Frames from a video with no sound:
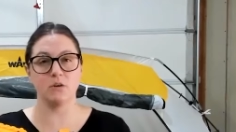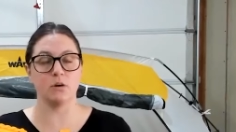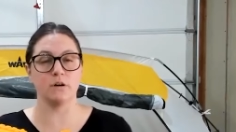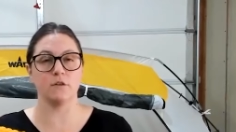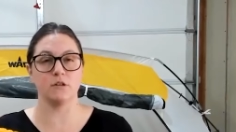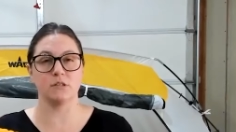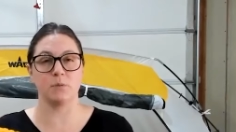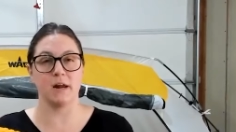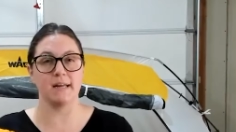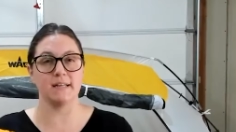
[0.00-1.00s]
or if you're
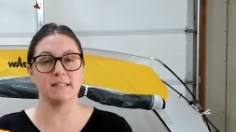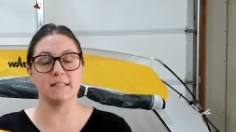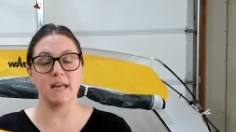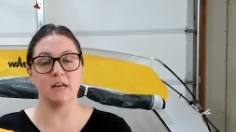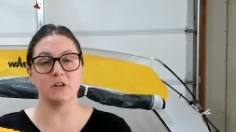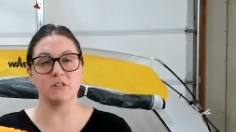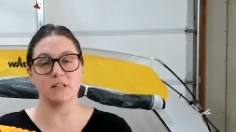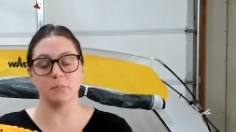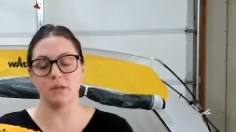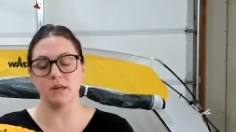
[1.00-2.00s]
spraying stain or
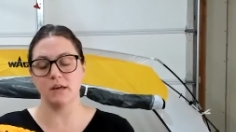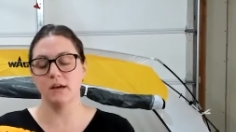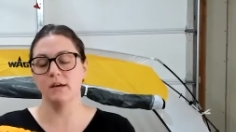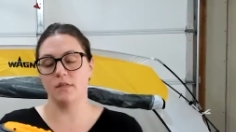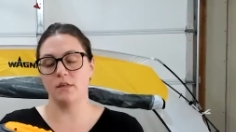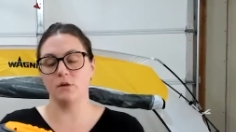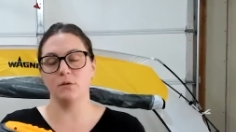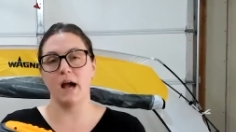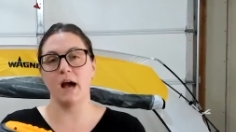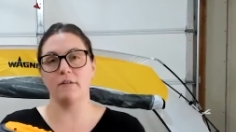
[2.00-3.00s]
something, then you would
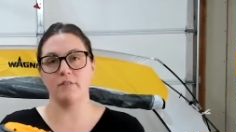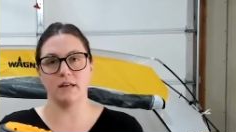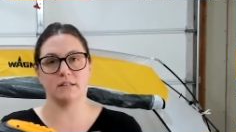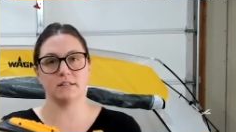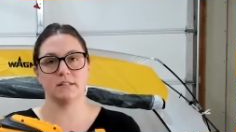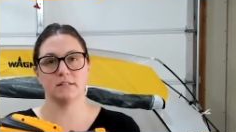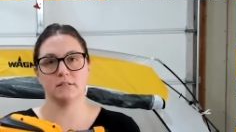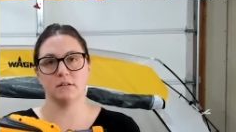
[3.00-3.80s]
have it